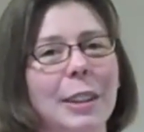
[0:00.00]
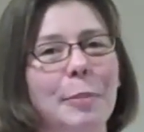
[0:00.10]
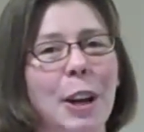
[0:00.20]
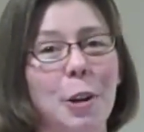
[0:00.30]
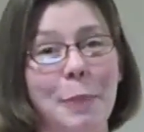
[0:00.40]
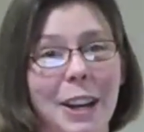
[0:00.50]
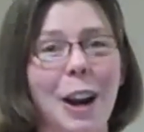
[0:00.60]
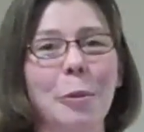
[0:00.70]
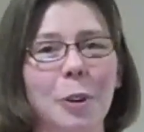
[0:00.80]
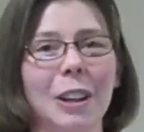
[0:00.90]
that may or may
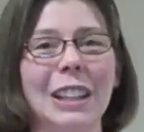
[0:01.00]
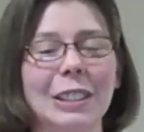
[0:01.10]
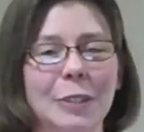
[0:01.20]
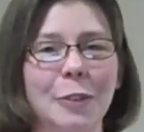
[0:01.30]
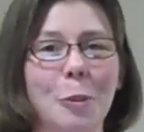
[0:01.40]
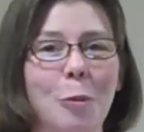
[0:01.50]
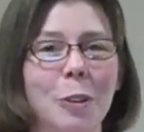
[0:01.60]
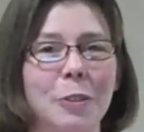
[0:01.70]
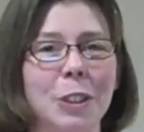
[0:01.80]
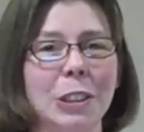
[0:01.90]
not work as from
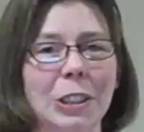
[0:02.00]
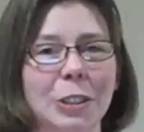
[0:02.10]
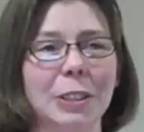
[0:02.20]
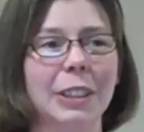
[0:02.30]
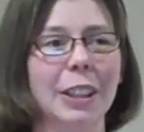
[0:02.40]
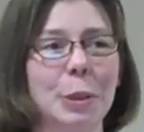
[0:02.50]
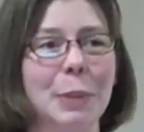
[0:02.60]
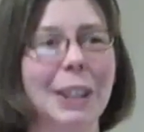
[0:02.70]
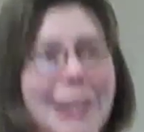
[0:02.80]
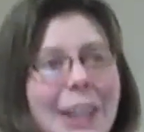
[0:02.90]
one version to another,
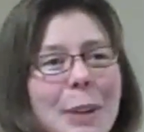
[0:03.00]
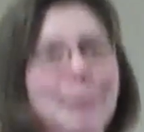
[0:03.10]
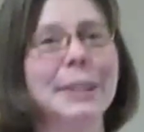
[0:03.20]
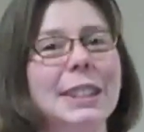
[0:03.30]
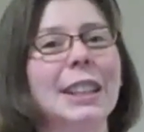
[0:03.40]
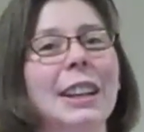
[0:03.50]
but themes.